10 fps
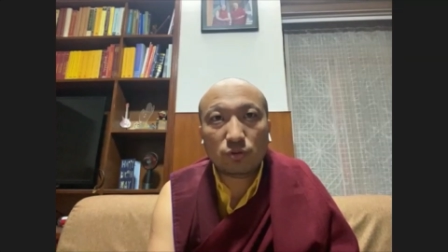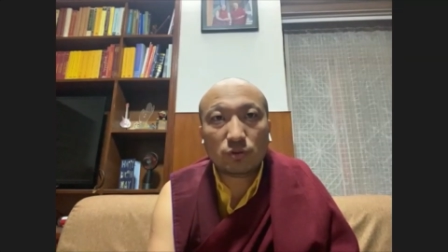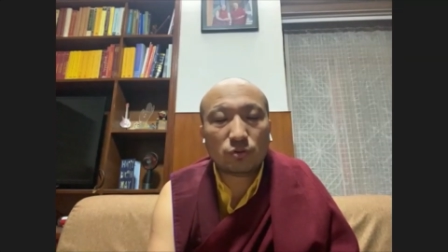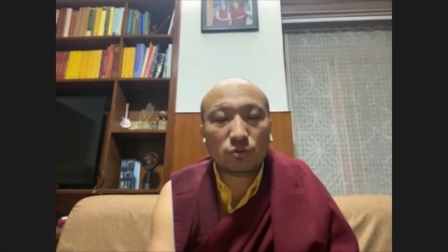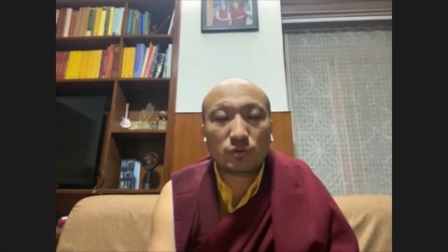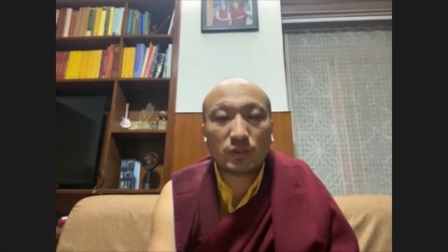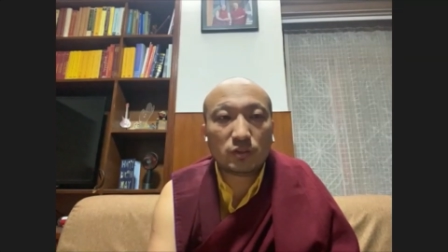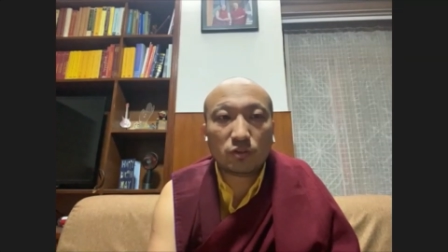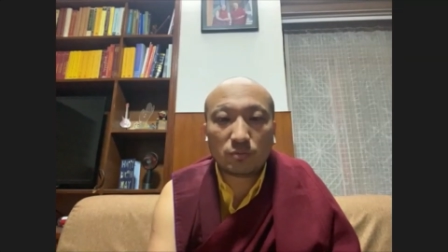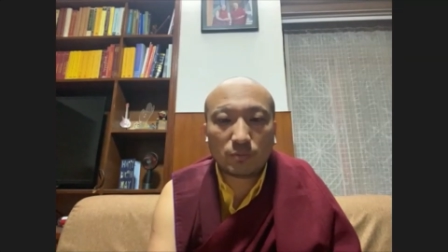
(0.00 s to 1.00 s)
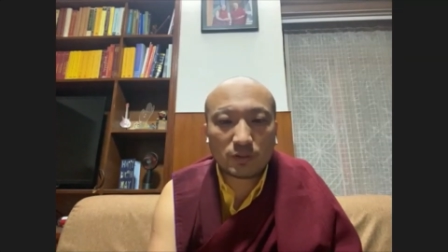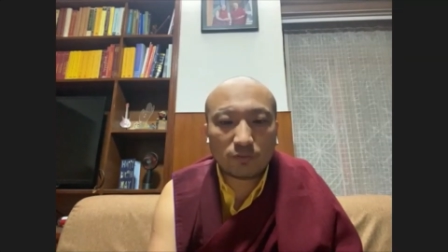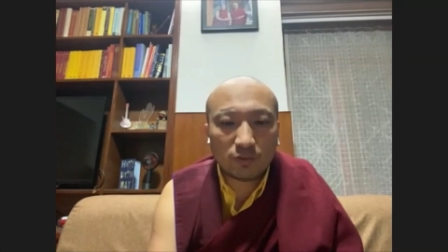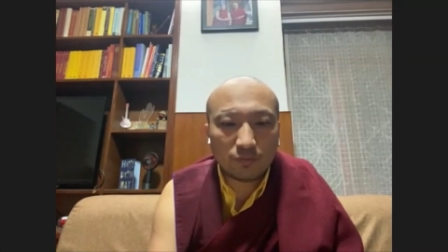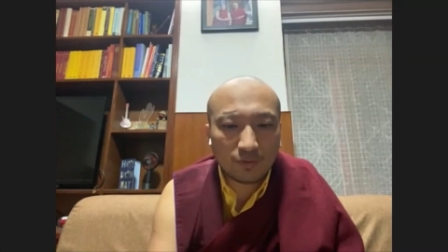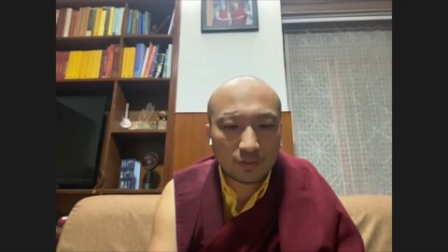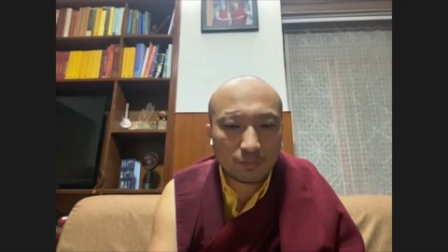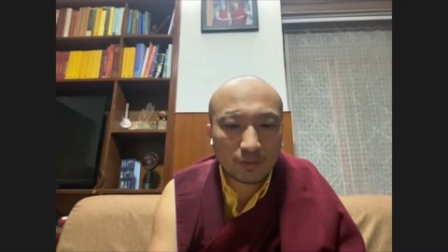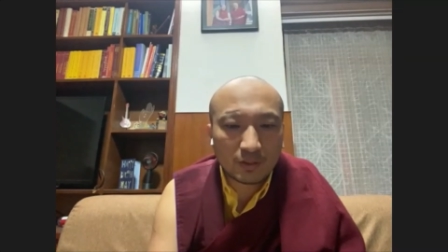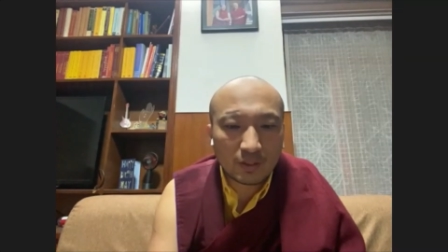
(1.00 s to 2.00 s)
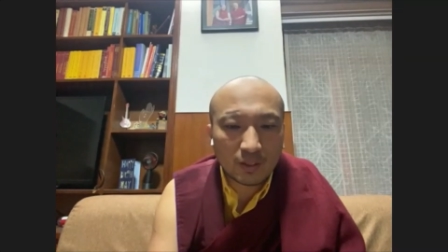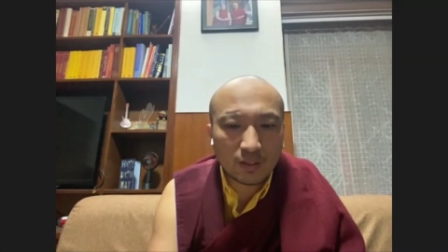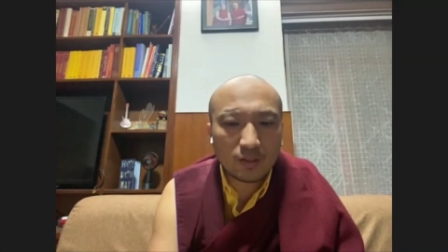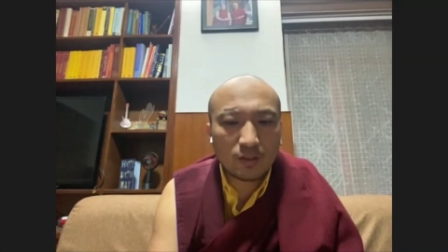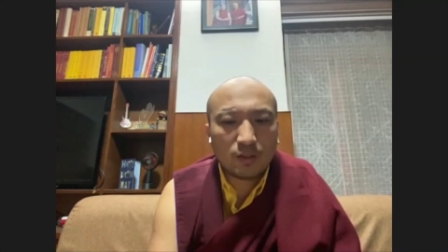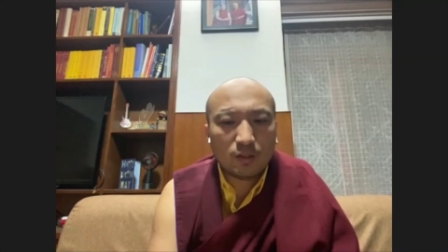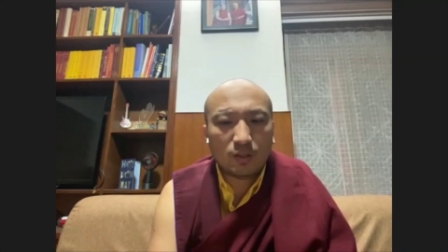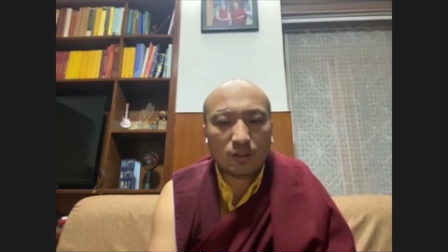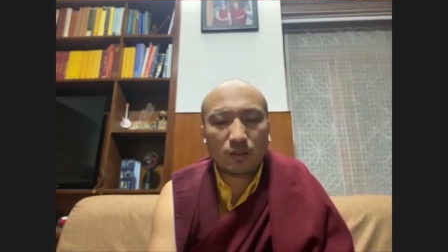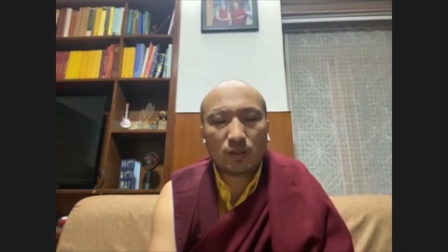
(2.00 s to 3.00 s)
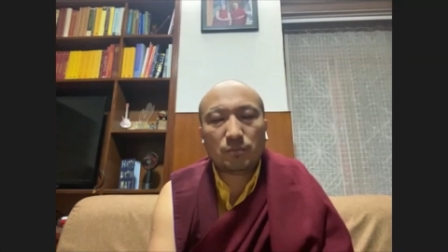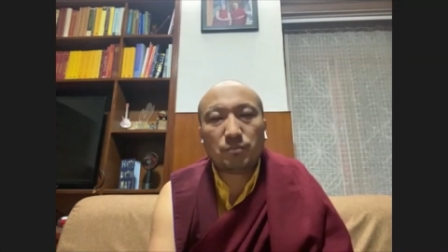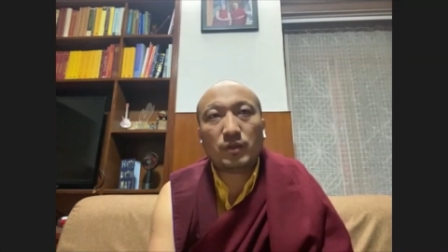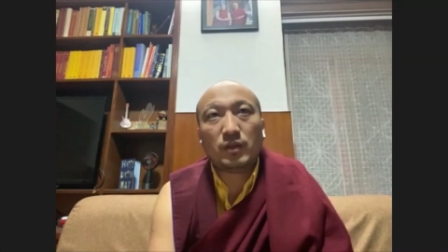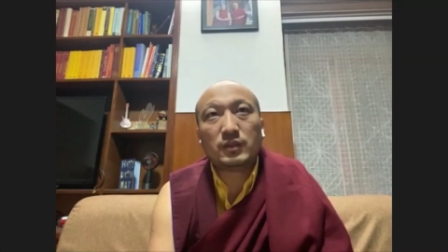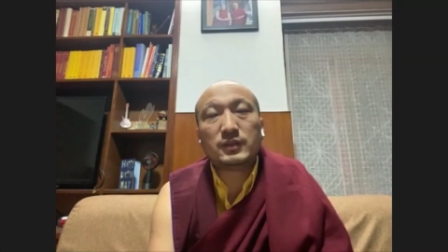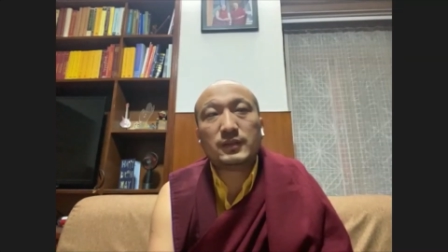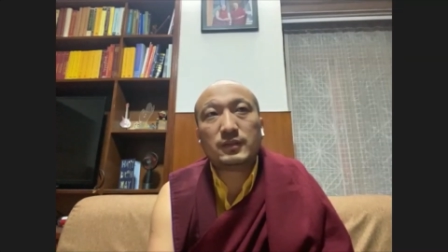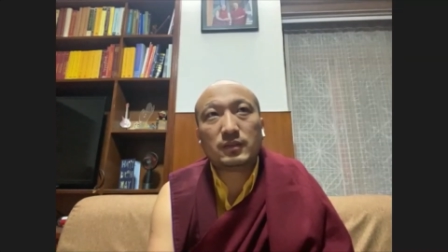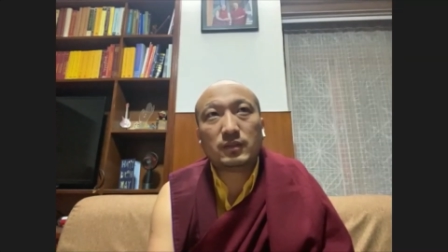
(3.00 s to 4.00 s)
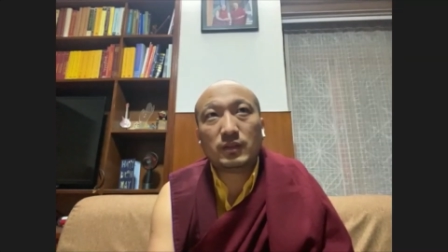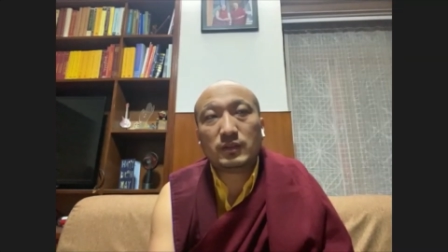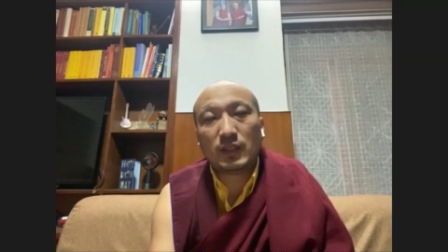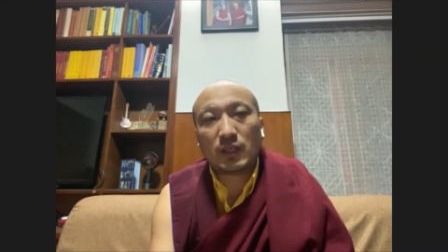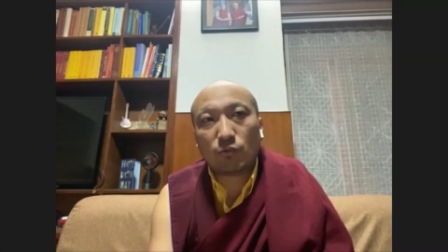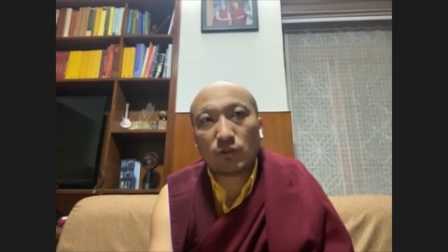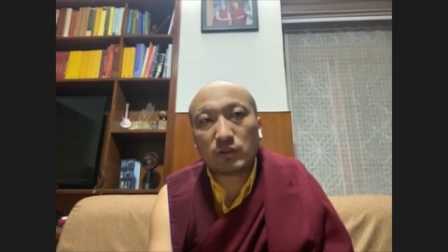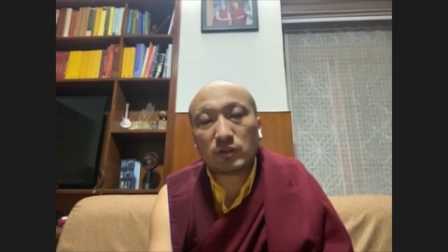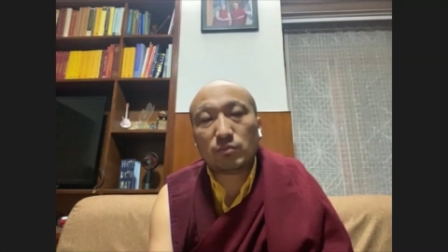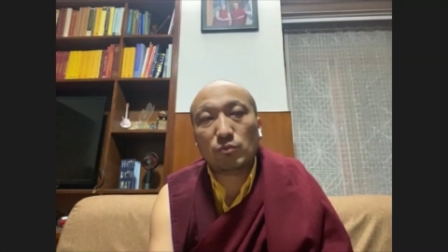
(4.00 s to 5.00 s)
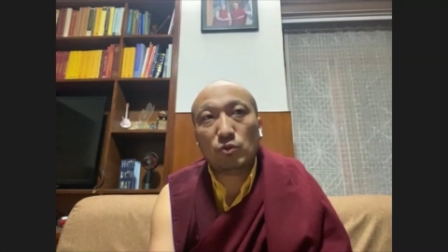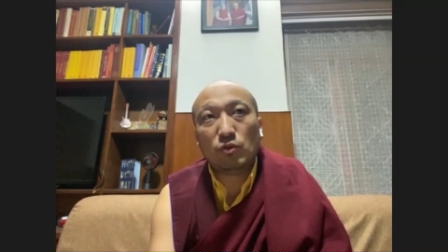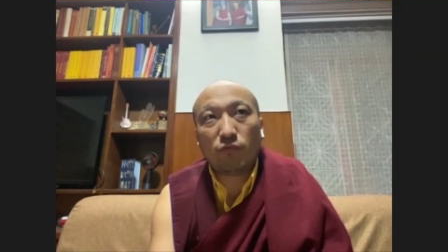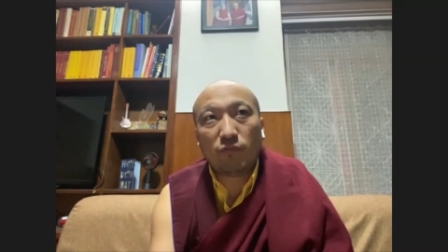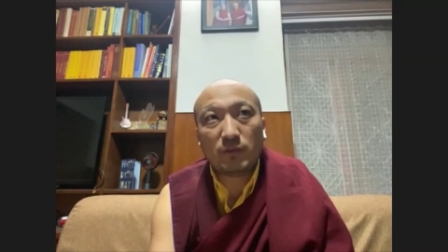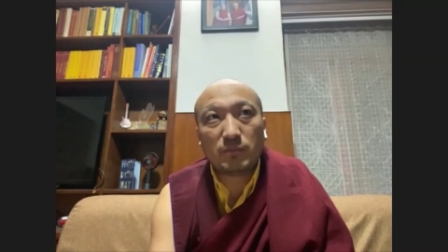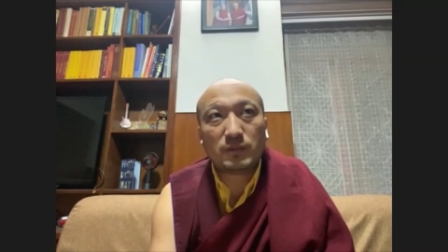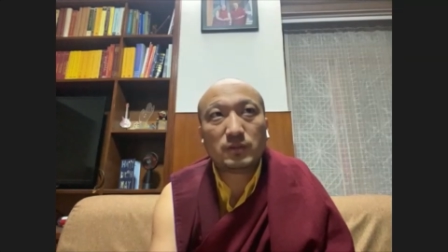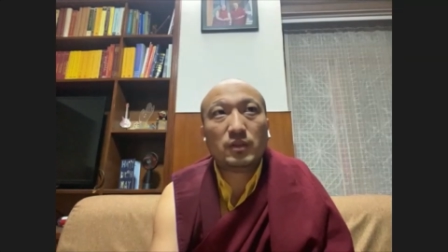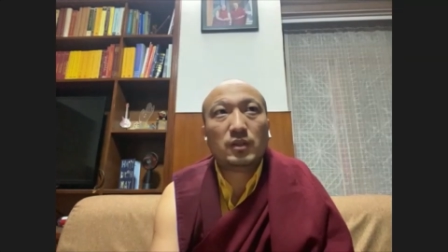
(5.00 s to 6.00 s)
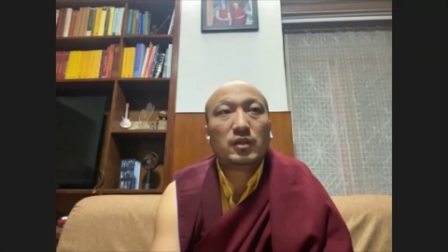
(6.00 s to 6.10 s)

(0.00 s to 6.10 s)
so there's not much of difference but here uh, uh, since the second one is more famous